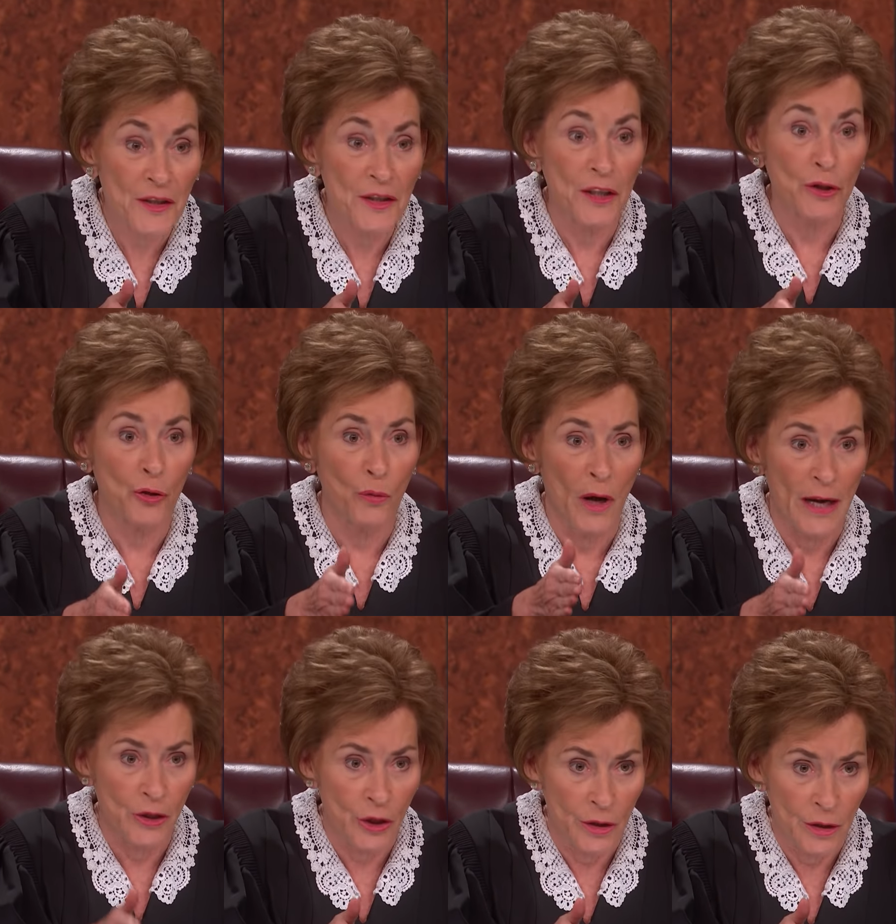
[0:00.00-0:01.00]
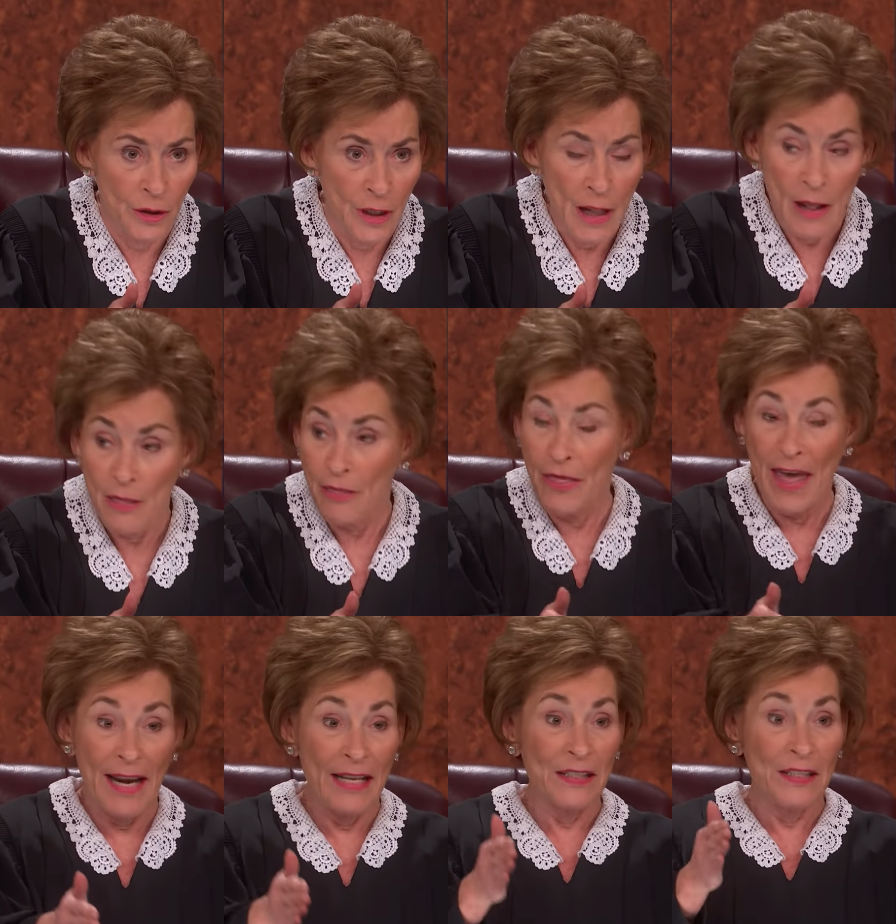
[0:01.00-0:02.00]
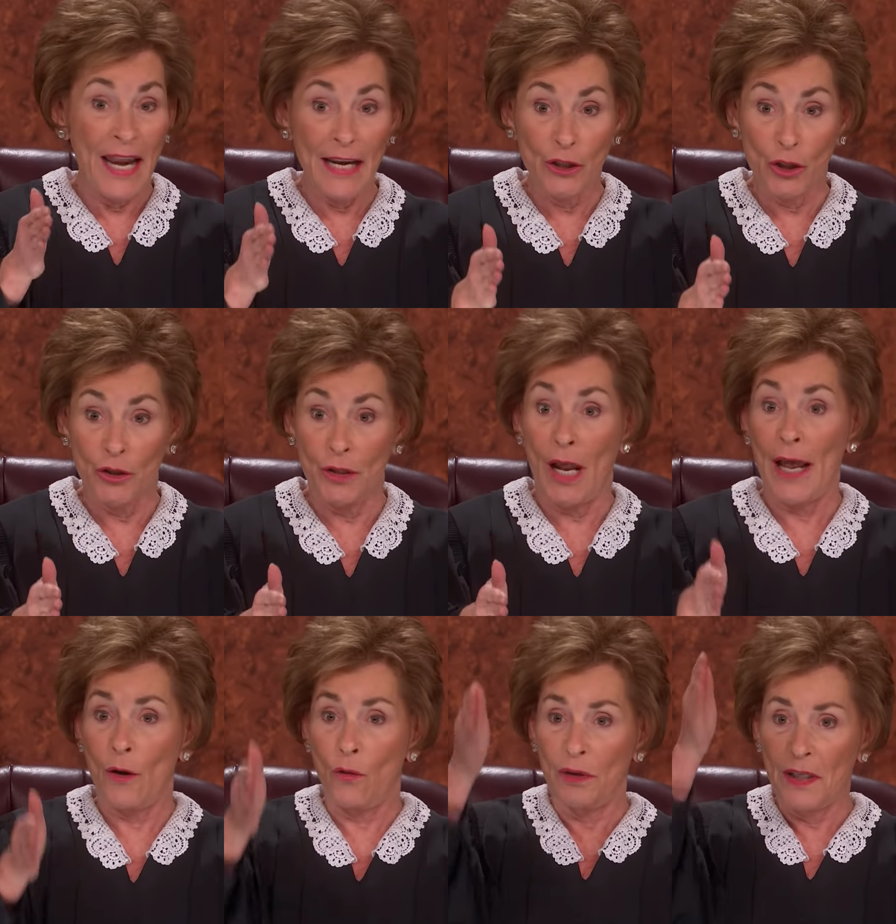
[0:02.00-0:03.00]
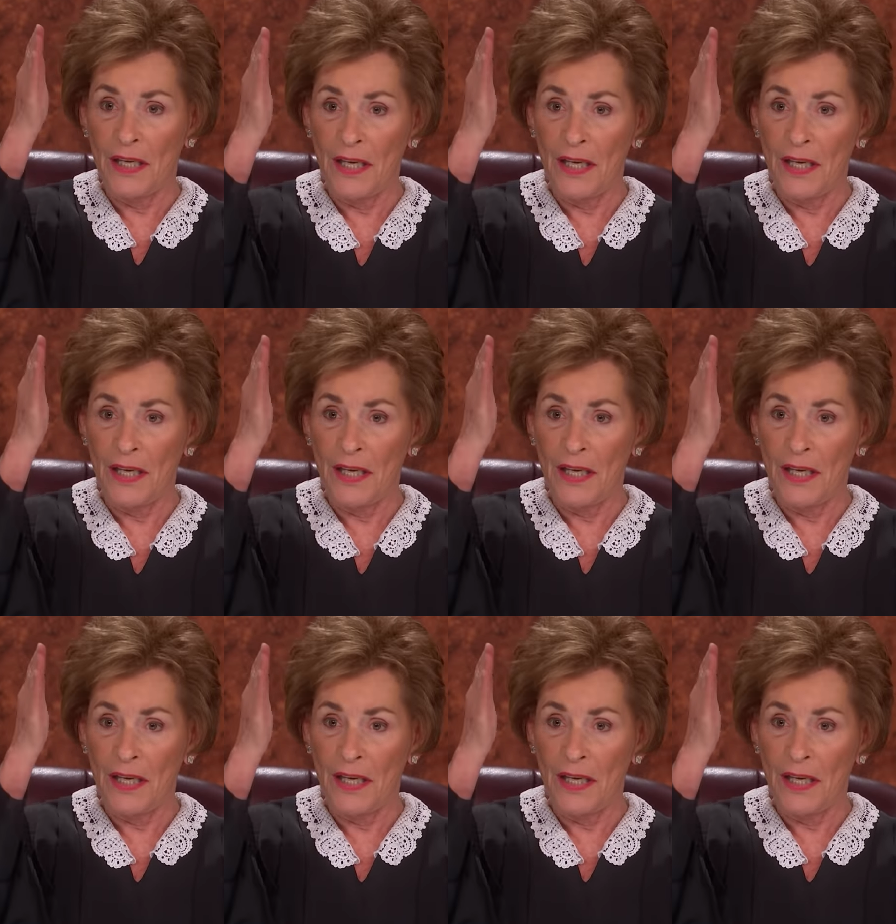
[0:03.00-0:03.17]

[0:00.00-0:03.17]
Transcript: a situation that endangered not only